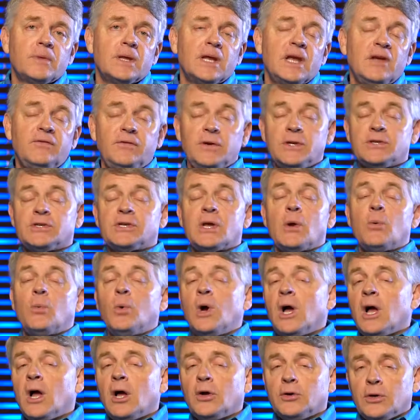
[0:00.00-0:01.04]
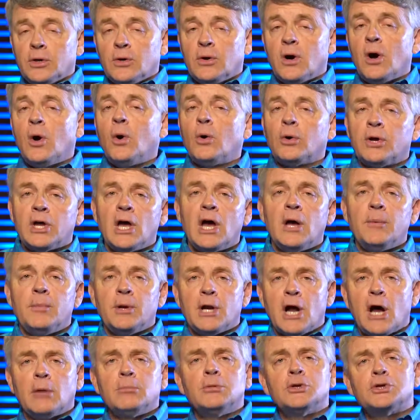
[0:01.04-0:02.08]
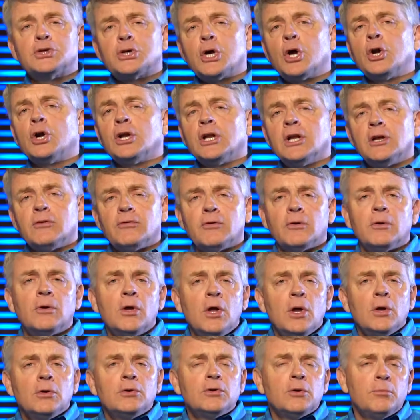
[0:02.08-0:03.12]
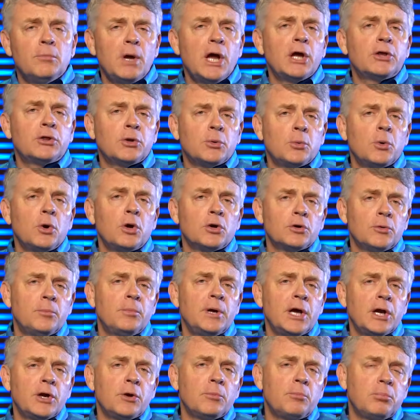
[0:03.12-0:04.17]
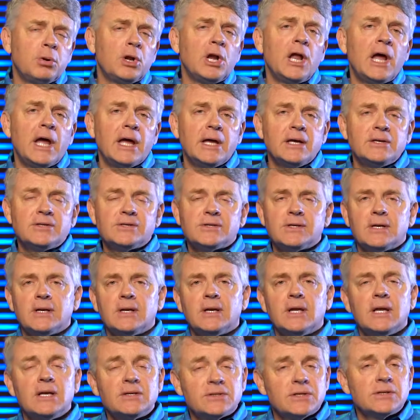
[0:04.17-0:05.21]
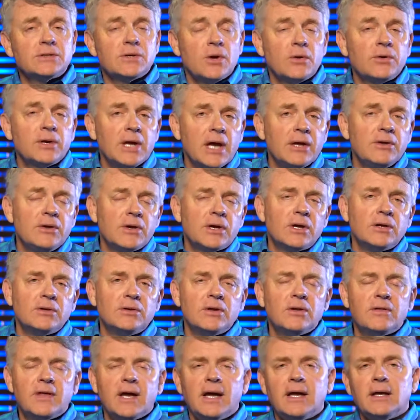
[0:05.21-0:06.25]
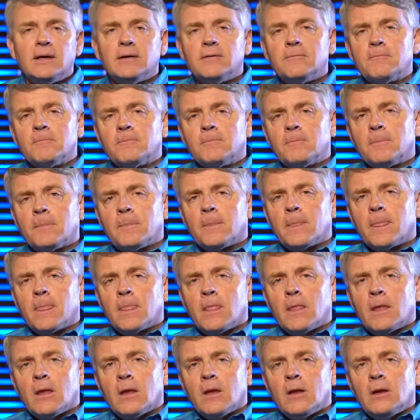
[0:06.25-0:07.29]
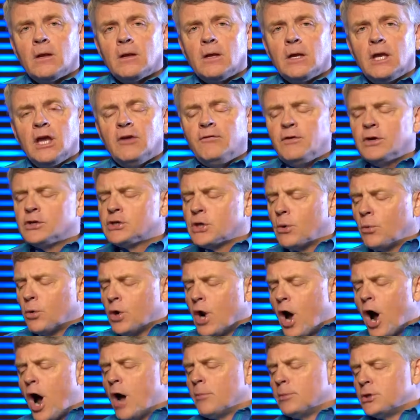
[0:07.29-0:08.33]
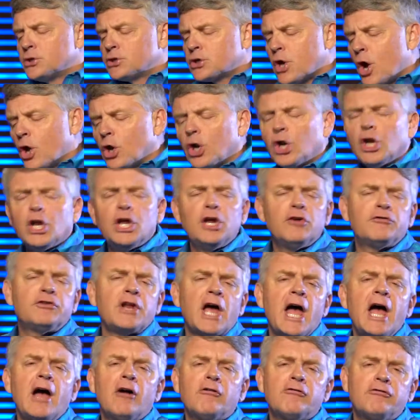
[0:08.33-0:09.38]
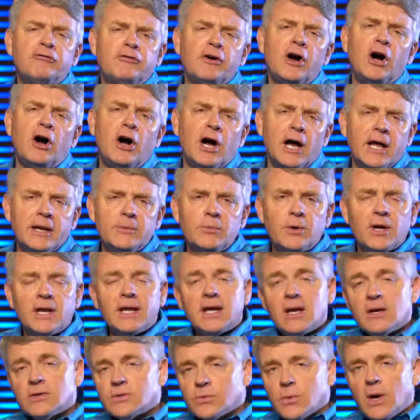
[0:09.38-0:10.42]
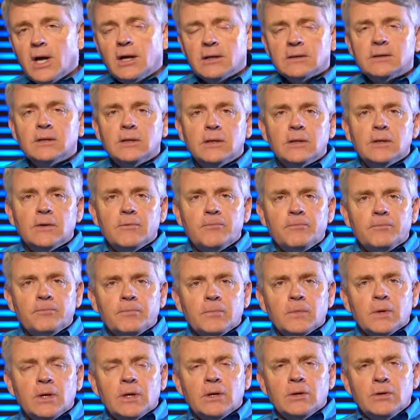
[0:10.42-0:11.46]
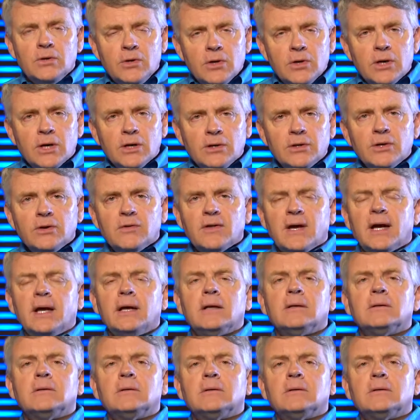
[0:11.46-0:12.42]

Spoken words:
If you say, well, okay, but I'm just going to live to make the world a better place, then He says, okay, you can do that. If you say, well, no, I'm just going to live to have fun, well, He goes, well, you can do that.